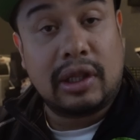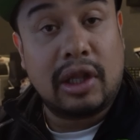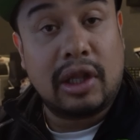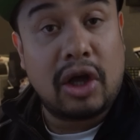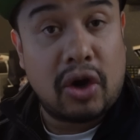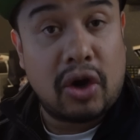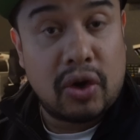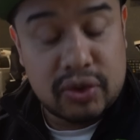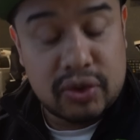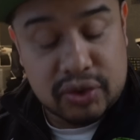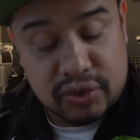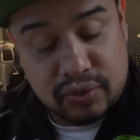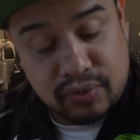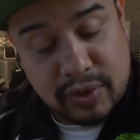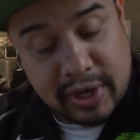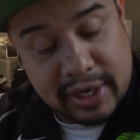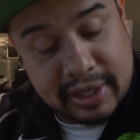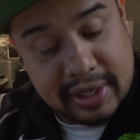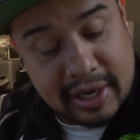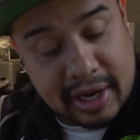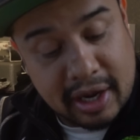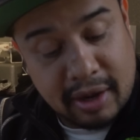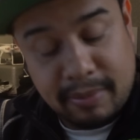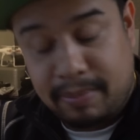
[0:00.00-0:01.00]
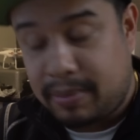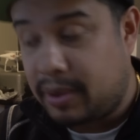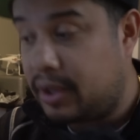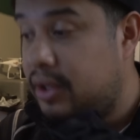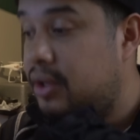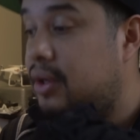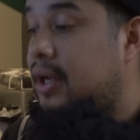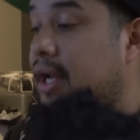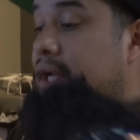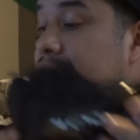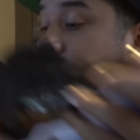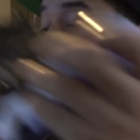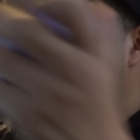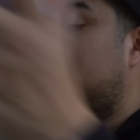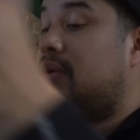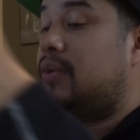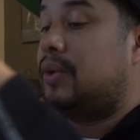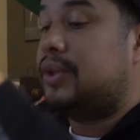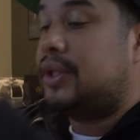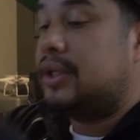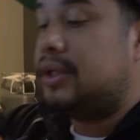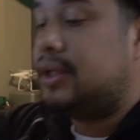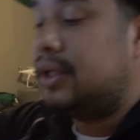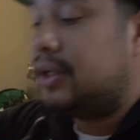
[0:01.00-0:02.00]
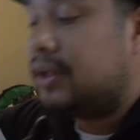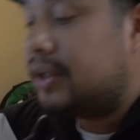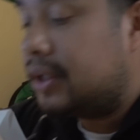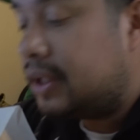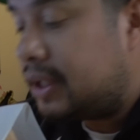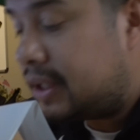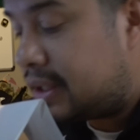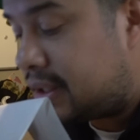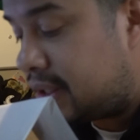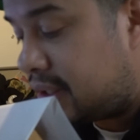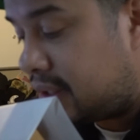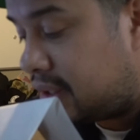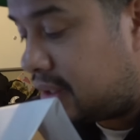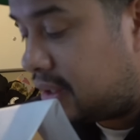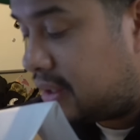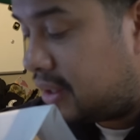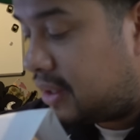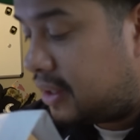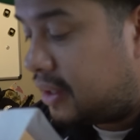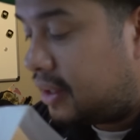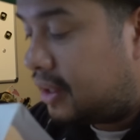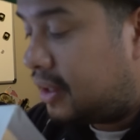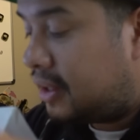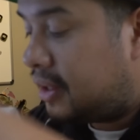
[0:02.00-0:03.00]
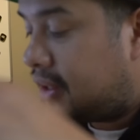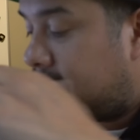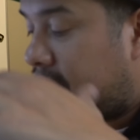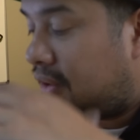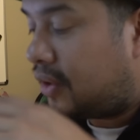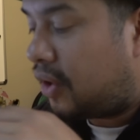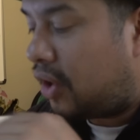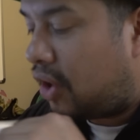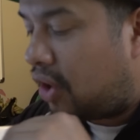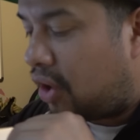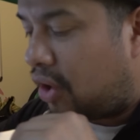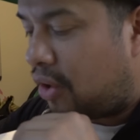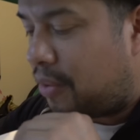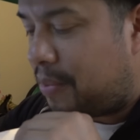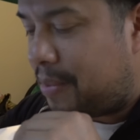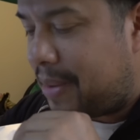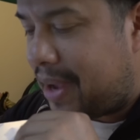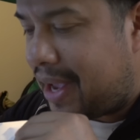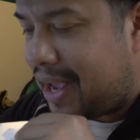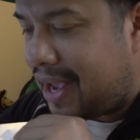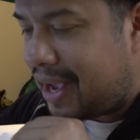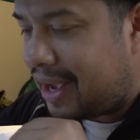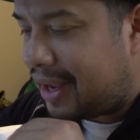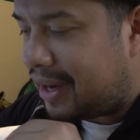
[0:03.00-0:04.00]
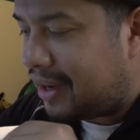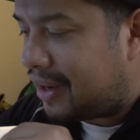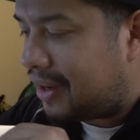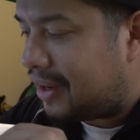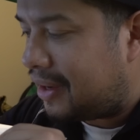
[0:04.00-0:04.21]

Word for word: the lows right now, but you guys know what the deal is. Oh, man.